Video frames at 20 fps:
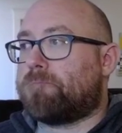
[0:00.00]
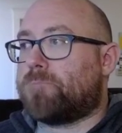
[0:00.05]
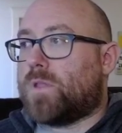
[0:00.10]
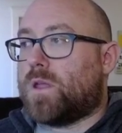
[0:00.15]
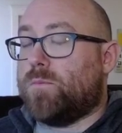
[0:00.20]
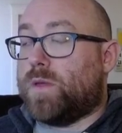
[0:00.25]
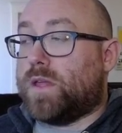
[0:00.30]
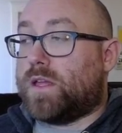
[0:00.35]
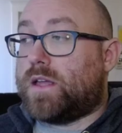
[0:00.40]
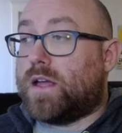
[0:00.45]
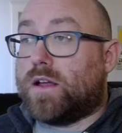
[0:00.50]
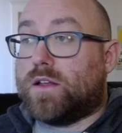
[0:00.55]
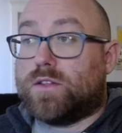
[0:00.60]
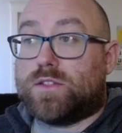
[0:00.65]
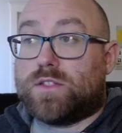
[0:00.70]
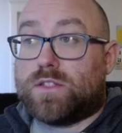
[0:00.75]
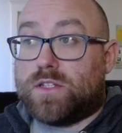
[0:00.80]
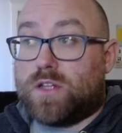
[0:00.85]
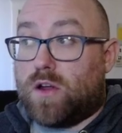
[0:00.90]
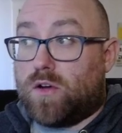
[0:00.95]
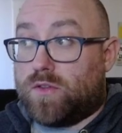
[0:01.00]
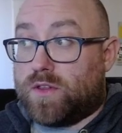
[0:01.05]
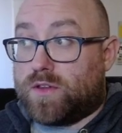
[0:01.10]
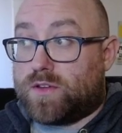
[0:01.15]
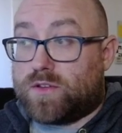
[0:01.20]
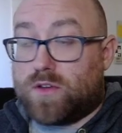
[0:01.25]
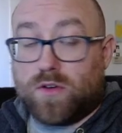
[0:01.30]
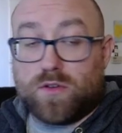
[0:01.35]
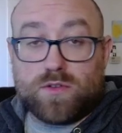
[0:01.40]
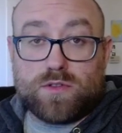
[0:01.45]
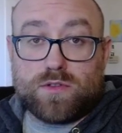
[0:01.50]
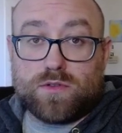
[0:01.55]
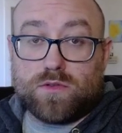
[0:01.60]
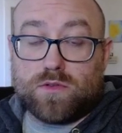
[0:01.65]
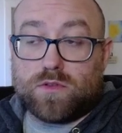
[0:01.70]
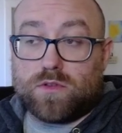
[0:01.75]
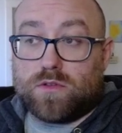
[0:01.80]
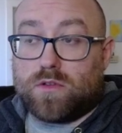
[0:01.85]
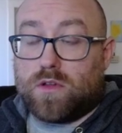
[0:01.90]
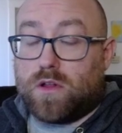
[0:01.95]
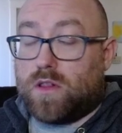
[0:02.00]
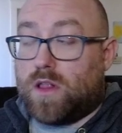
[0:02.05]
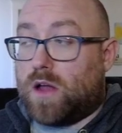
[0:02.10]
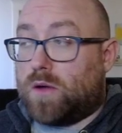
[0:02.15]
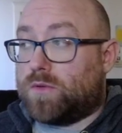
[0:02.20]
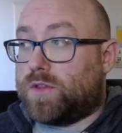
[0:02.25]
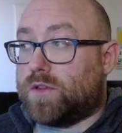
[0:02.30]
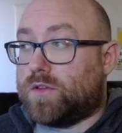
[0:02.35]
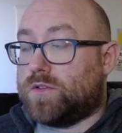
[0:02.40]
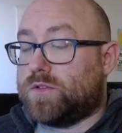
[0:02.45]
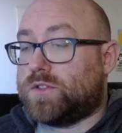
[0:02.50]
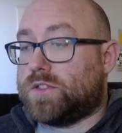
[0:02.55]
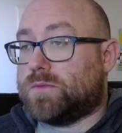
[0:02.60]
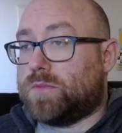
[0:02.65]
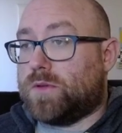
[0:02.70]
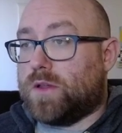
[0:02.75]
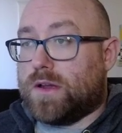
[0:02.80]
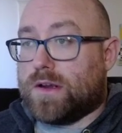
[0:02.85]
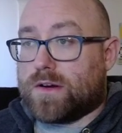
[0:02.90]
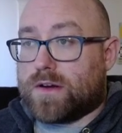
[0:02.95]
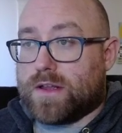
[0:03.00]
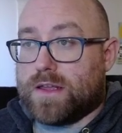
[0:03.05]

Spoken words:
because and this goes along with the losing player.